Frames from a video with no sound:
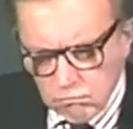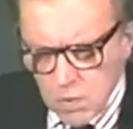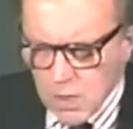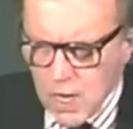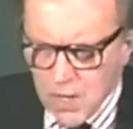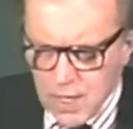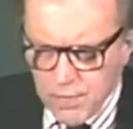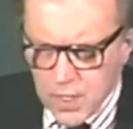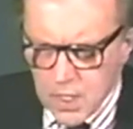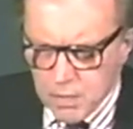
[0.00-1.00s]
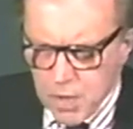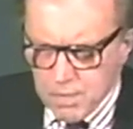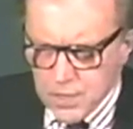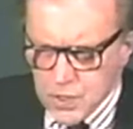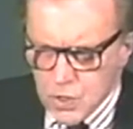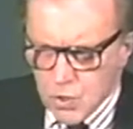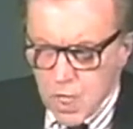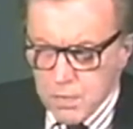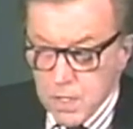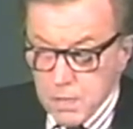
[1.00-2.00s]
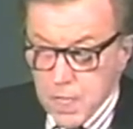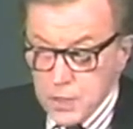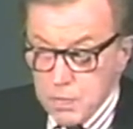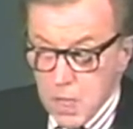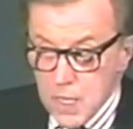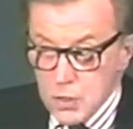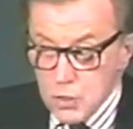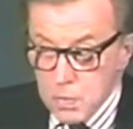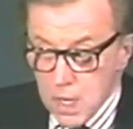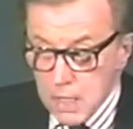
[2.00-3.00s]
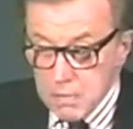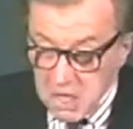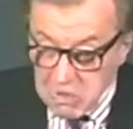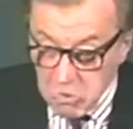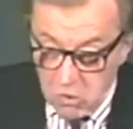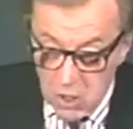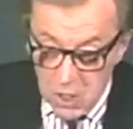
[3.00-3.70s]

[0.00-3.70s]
Well, now, I'd never heard a Prime Minister talk openly about spies or spying, but I thought,